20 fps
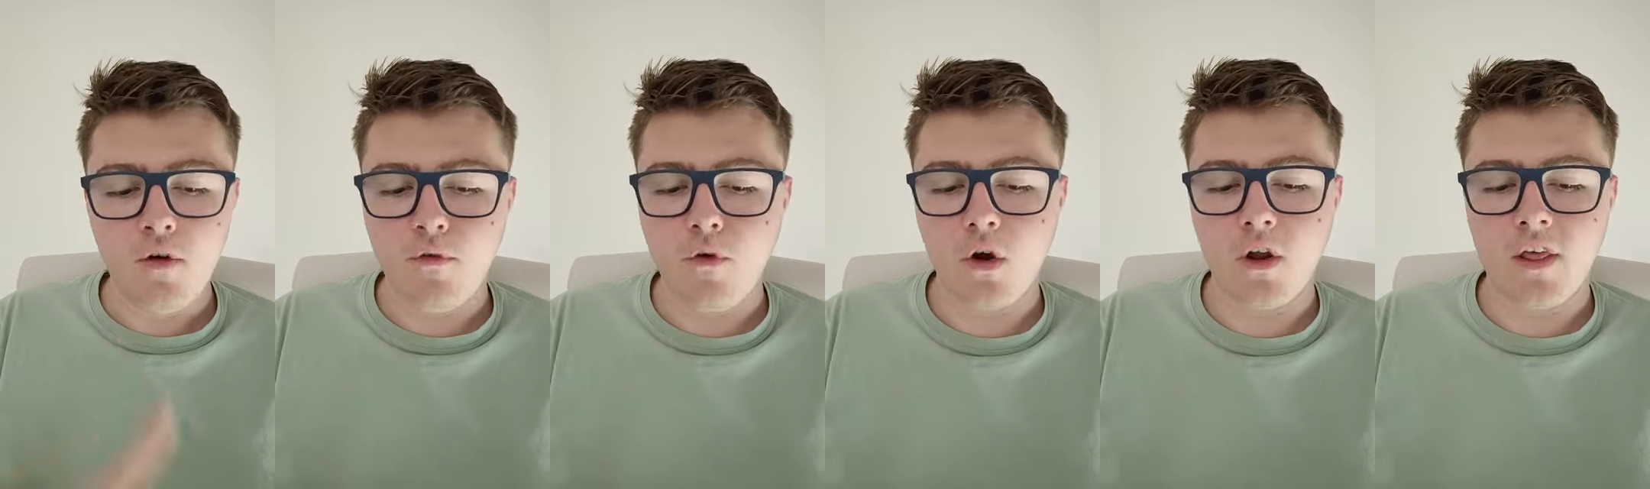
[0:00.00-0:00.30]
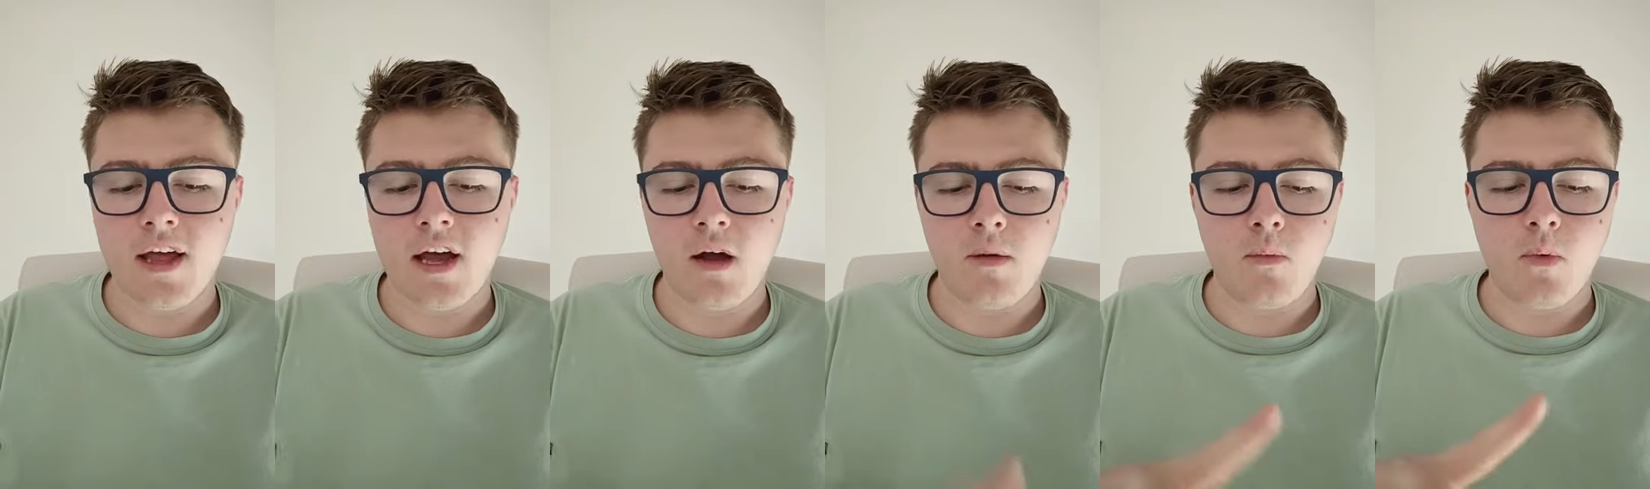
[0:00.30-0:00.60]
Follow
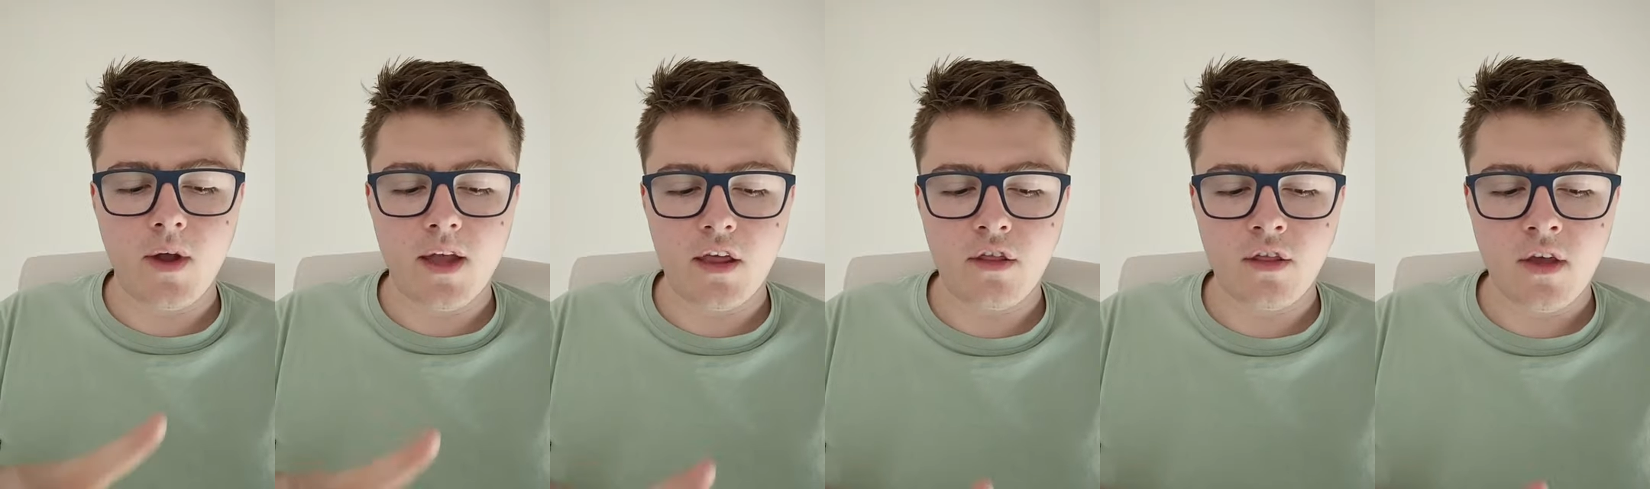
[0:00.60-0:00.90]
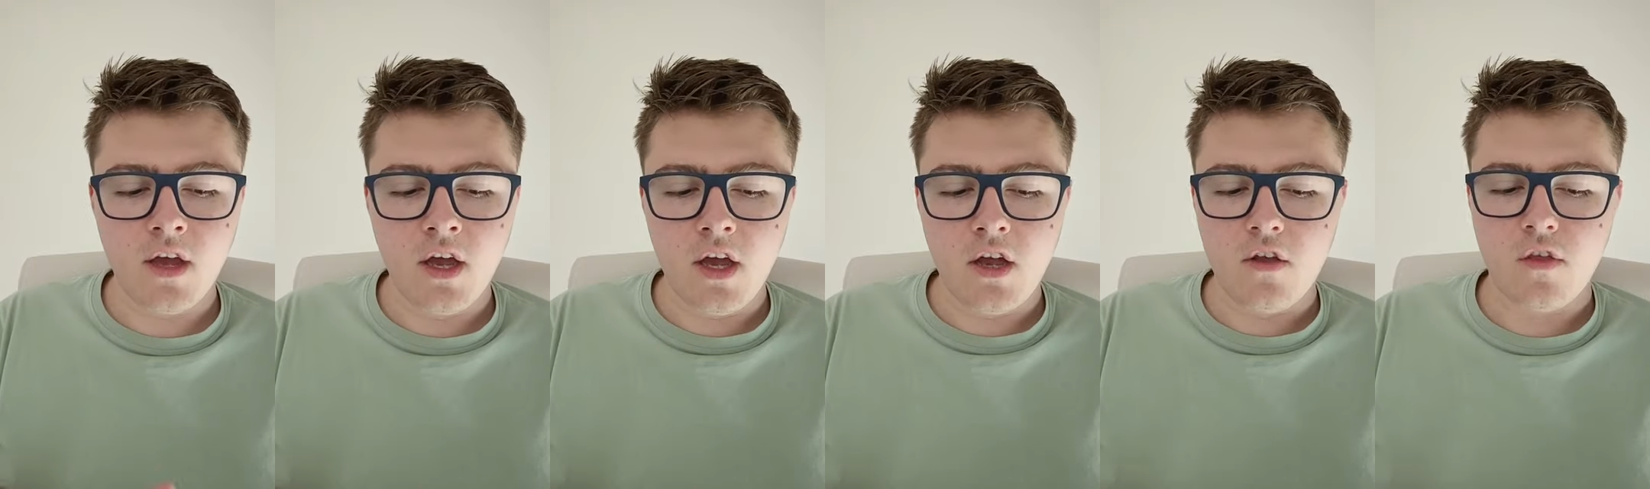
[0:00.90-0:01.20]
that up with
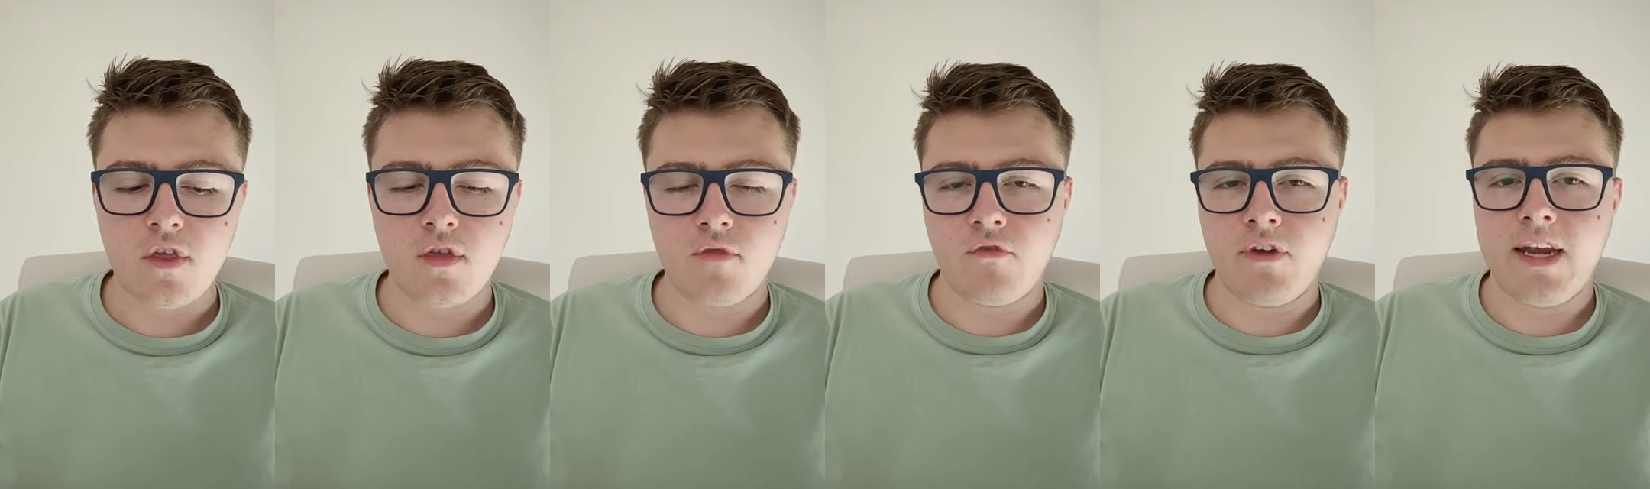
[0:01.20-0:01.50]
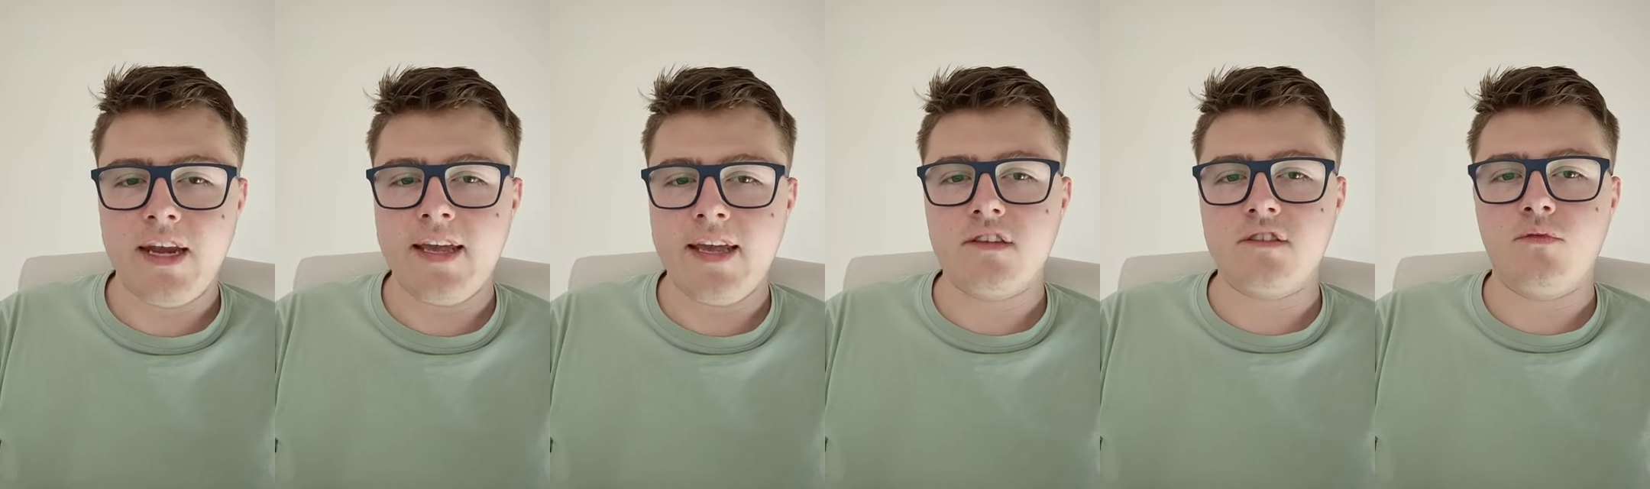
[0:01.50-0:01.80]
three
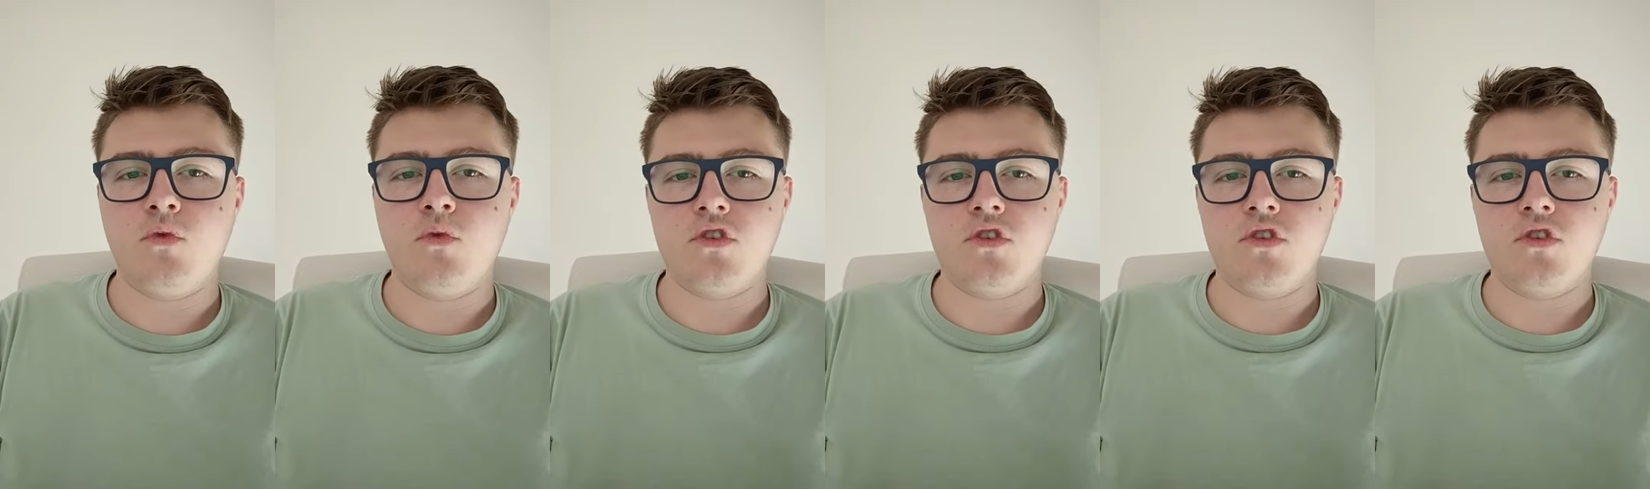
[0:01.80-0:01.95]
liters of